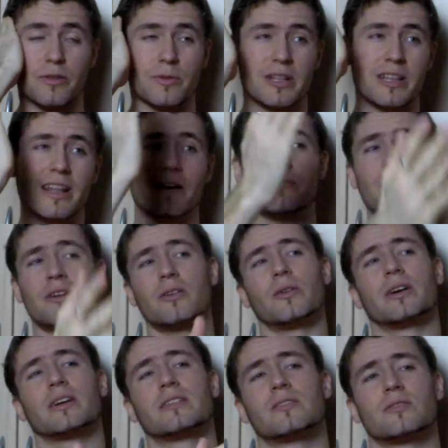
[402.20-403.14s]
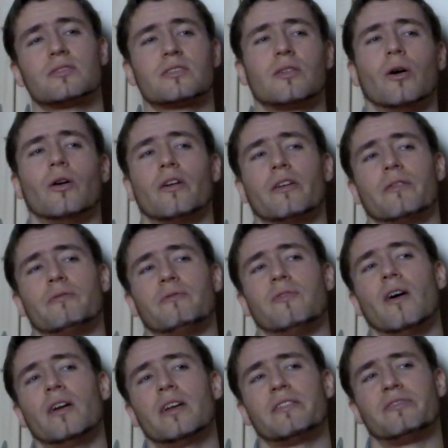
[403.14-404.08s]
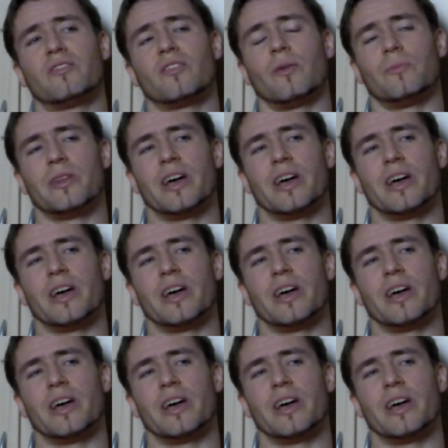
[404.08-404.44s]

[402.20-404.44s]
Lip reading: You were never going to score a volley from